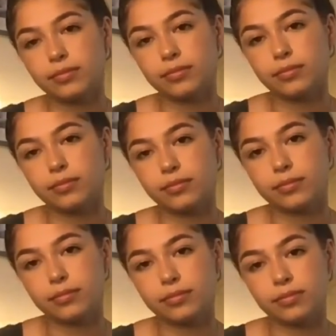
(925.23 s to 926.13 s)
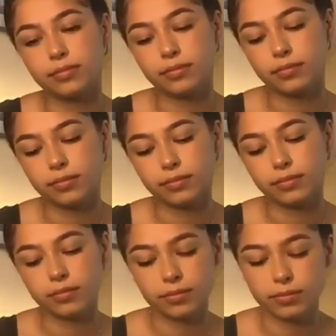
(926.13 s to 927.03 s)

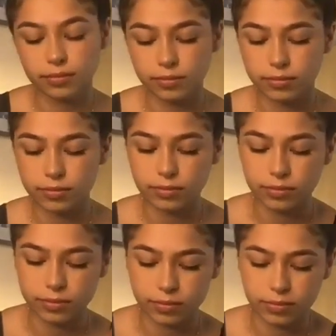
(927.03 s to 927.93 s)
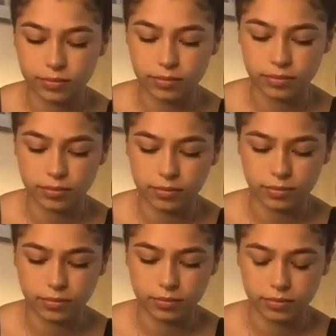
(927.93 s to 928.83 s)

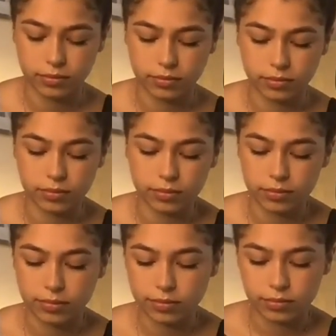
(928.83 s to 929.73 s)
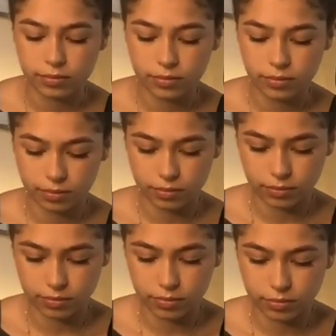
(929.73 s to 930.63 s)

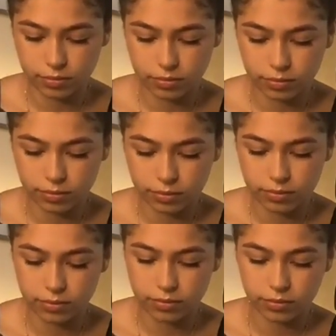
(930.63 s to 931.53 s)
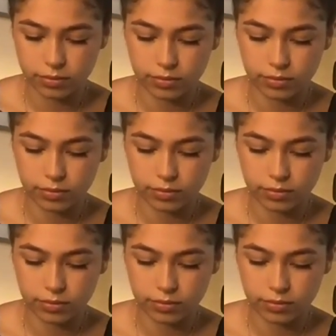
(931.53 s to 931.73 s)
(not speaking)